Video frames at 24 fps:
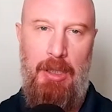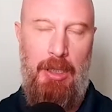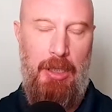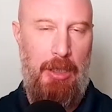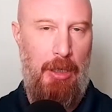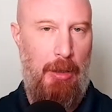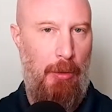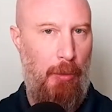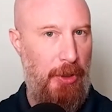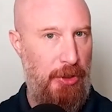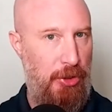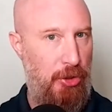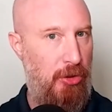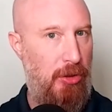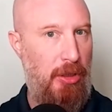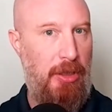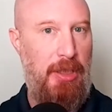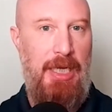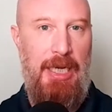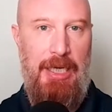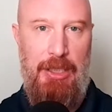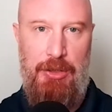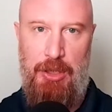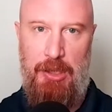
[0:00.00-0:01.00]
you know what
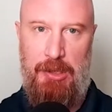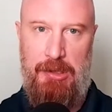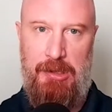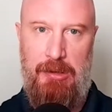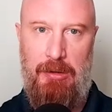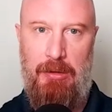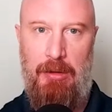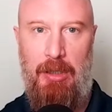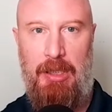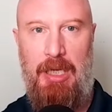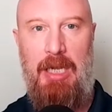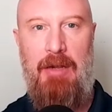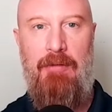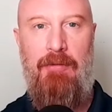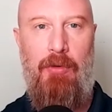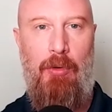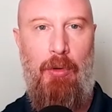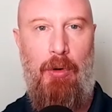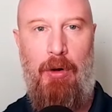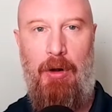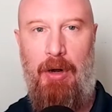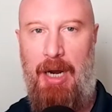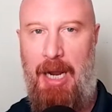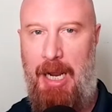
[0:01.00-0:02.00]
strategics are looking
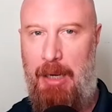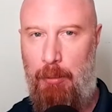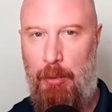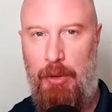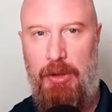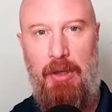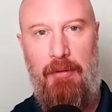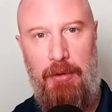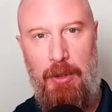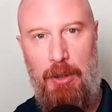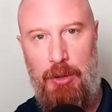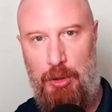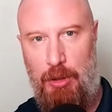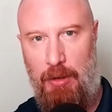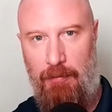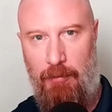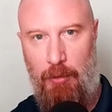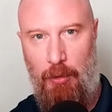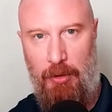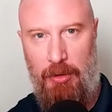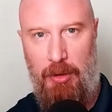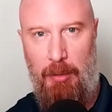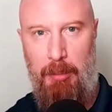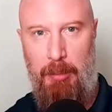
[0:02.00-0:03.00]
for and what the future of
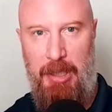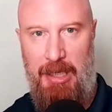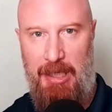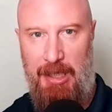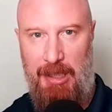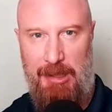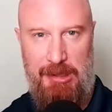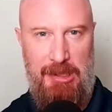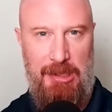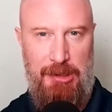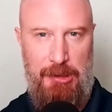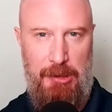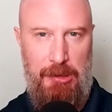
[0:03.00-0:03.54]
orthopedics is.